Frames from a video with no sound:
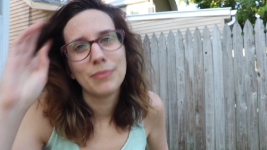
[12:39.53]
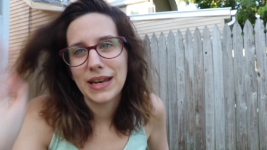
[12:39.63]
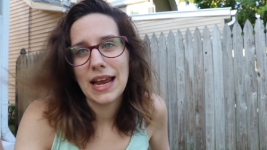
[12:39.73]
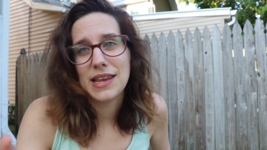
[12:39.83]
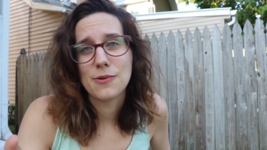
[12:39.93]

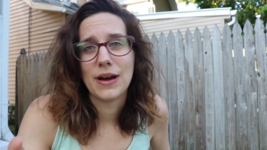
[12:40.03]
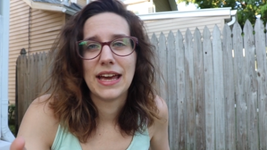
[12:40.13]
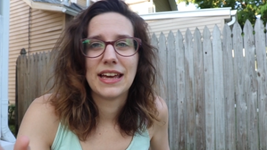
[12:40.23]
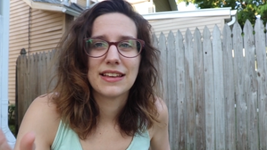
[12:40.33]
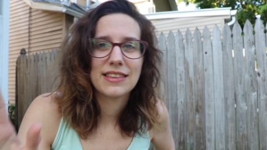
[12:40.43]
But
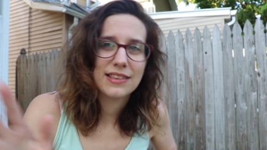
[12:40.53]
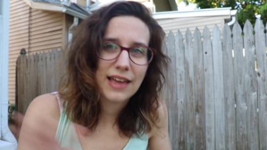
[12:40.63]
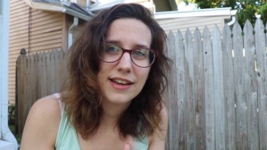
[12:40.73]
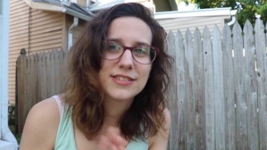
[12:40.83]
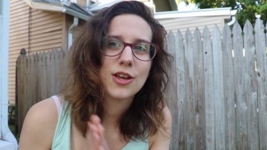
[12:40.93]
anyway,
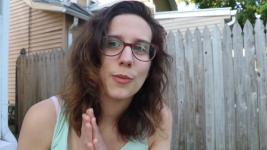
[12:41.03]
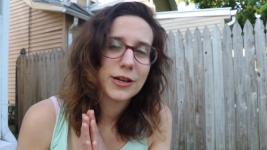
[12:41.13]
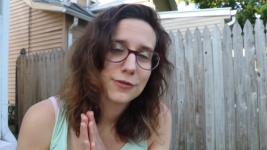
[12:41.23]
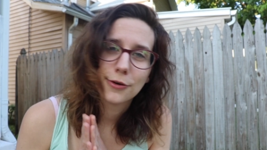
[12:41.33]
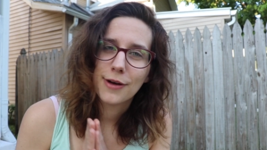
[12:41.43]
thanks so
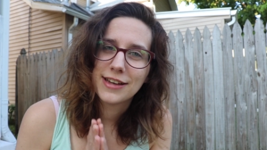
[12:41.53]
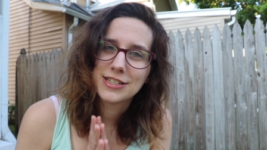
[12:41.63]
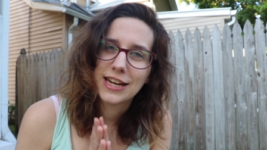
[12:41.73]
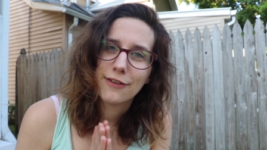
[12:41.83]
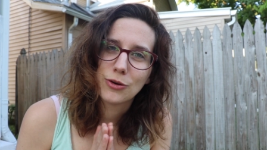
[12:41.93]
much for
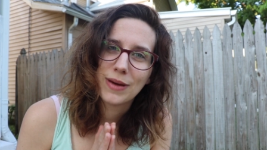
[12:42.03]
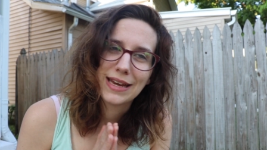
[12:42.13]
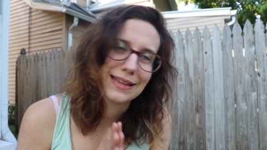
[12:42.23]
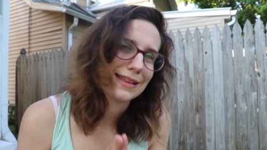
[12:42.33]
watching, everybody.